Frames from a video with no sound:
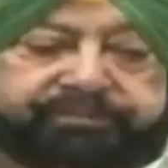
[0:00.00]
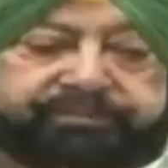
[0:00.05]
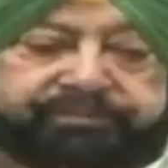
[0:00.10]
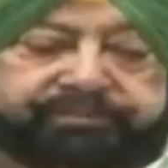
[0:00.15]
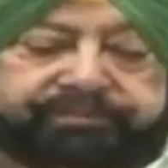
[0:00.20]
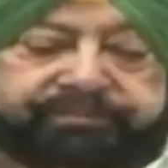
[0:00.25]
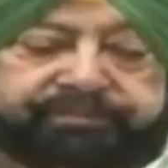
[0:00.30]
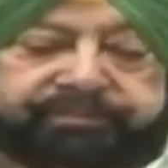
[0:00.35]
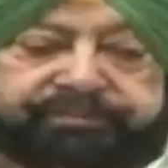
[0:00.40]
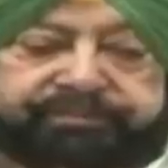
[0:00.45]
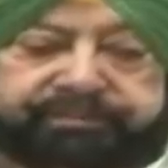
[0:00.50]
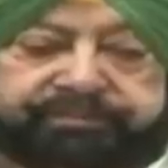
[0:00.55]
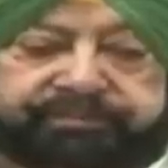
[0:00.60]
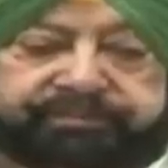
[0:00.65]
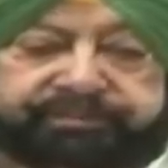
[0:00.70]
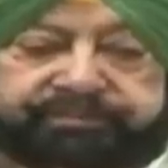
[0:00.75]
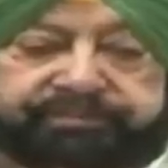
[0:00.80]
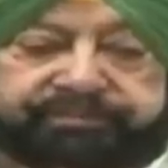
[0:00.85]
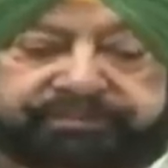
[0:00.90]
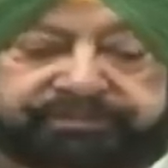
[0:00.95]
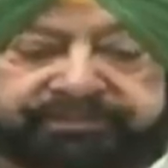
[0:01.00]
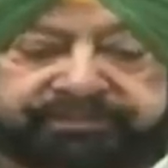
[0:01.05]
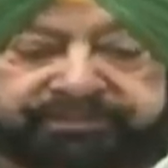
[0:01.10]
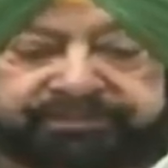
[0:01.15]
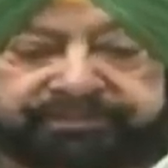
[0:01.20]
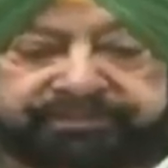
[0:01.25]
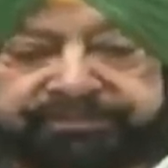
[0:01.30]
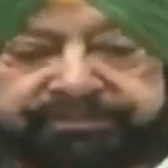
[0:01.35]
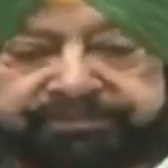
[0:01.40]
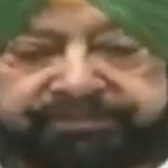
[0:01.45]

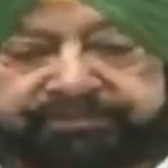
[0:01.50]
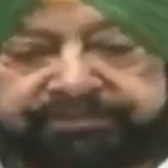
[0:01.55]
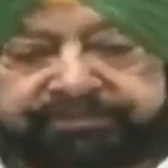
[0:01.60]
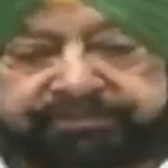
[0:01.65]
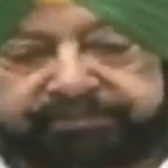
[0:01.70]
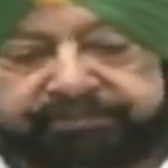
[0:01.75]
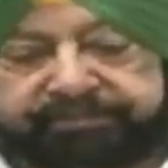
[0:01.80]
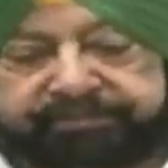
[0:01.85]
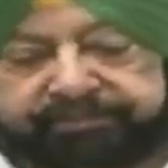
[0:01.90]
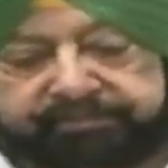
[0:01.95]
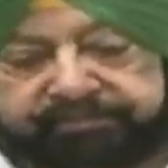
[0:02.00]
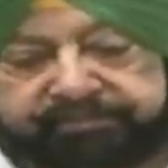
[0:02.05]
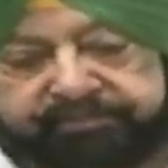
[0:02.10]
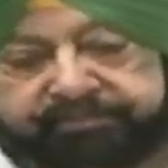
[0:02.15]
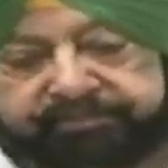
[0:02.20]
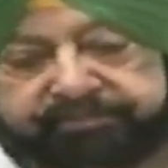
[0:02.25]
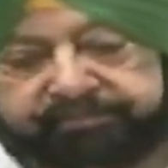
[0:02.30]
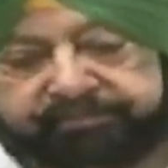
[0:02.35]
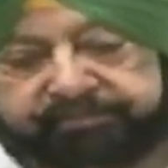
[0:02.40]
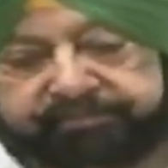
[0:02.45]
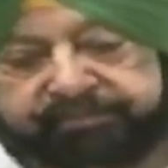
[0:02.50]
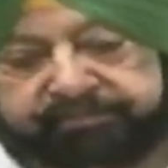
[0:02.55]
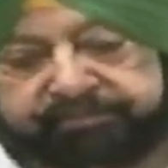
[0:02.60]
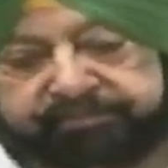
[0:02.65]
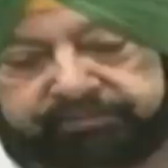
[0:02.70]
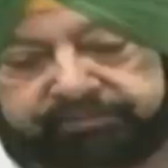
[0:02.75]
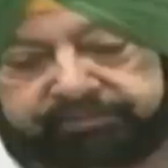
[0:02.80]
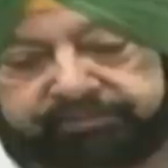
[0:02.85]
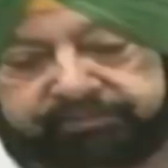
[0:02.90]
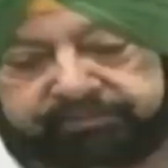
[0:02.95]

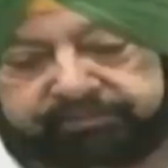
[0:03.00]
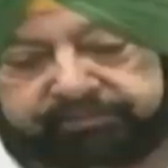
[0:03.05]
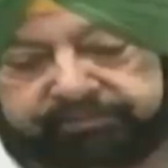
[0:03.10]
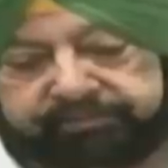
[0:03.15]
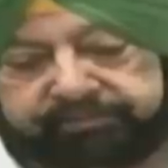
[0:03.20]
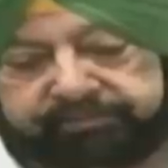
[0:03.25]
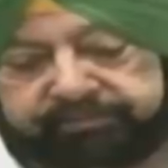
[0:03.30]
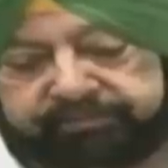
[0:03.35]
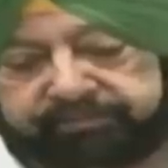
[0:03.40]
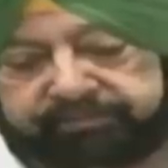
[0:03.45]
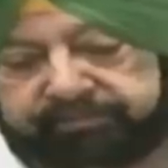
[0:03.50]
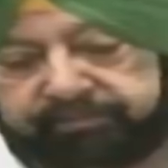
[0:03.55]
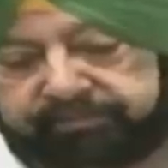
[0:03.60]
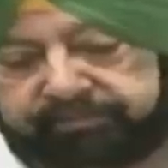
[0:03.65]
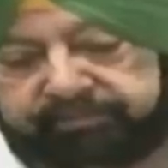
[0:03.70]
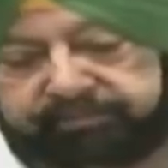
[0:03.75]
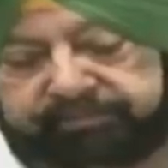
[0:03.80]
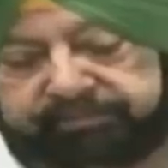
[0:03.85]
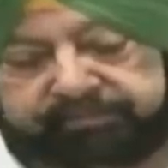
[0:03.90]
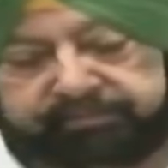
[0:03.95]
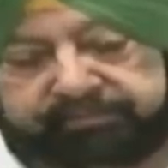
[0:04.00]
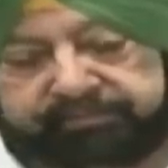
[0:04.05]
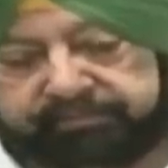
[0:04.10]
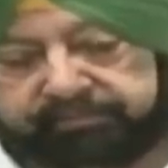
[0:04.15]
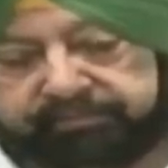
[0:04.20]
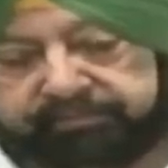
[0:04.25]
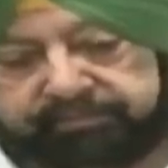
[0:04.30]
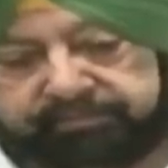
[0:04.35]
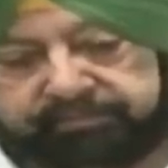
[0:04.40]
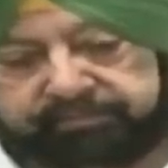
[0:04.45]

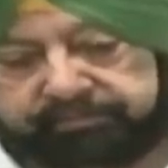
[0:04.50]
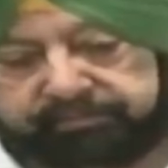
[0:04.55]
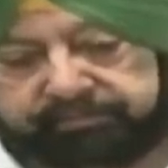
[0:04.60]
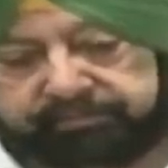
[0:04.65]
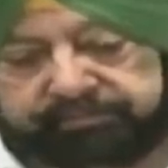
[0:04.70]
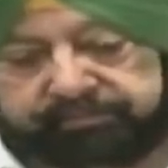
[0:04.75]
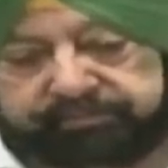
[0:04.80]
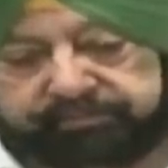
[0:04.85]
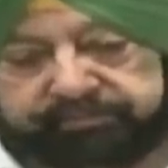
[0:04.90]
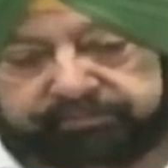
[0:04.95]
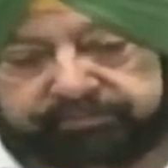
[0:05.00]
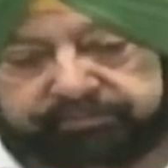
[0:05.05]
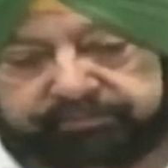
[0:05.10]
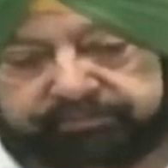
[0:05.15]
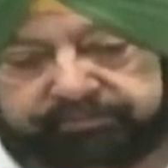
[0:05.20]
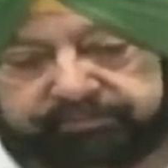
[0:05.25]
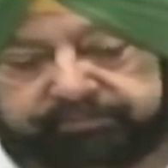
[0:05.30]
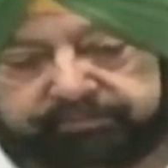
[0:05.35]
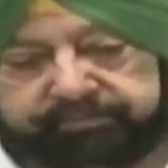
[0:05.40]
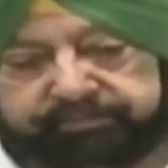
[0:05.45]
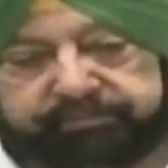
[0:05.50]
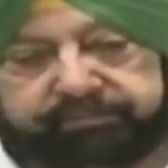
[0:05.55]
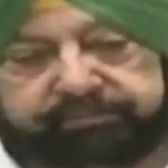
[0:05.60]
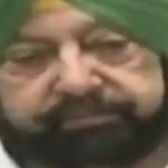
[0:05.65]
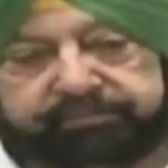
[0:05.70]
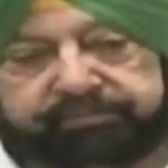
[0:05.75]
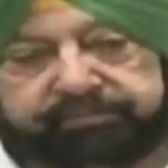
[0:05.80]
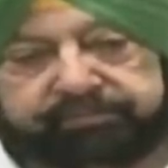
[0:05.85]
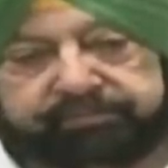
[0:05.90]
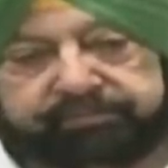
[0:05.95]

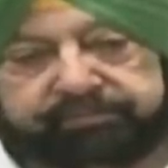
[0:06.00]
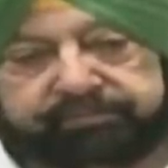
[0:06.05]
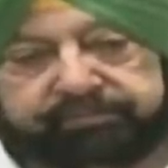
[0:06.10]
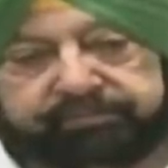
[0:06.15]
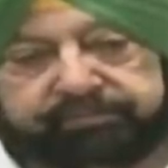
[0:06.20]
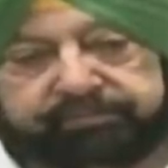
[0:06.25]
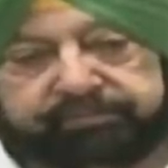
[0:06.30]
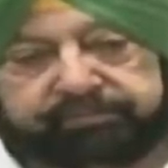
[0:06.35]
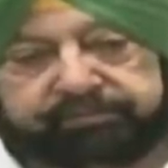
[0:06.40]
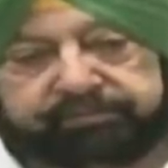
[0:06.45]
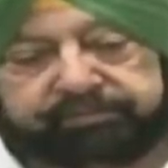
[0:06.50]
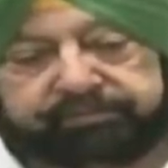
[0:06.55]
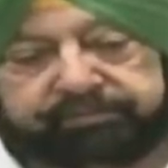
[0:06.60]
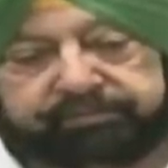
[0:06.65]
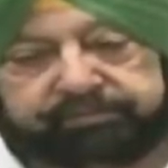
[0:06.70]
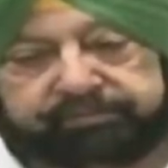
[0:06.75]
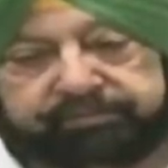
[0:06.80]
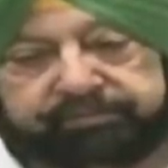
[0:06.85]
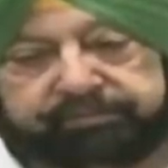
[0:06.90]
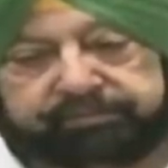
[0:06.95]
This person isn't speaking.